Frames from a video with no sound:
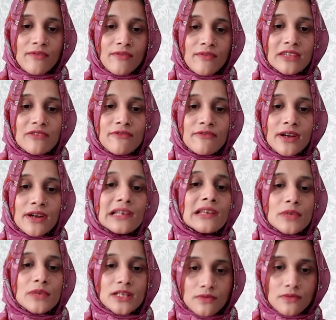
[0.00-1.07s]
with the very
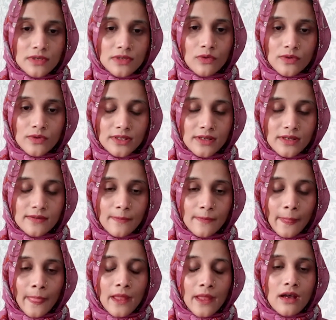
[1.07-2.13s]
limited resources.
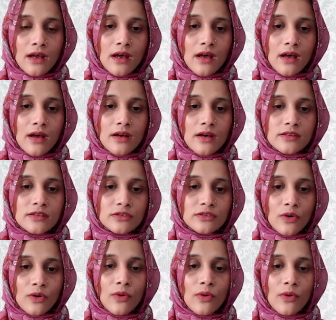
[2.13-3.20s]
So